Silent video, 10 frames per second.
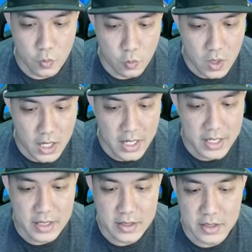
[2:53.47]

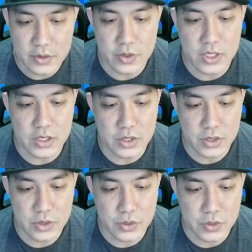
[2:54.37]
Why did Kugan
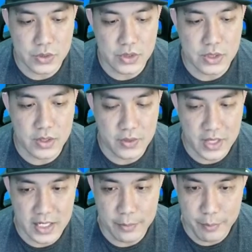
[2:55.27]
choose
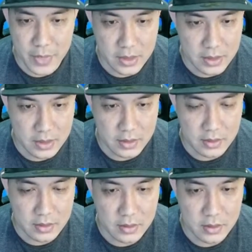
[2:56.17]
that method?
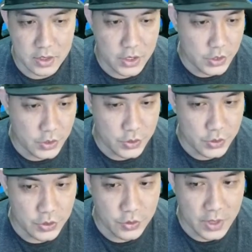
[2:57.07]
Do
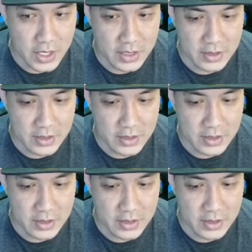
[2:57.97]
you know why?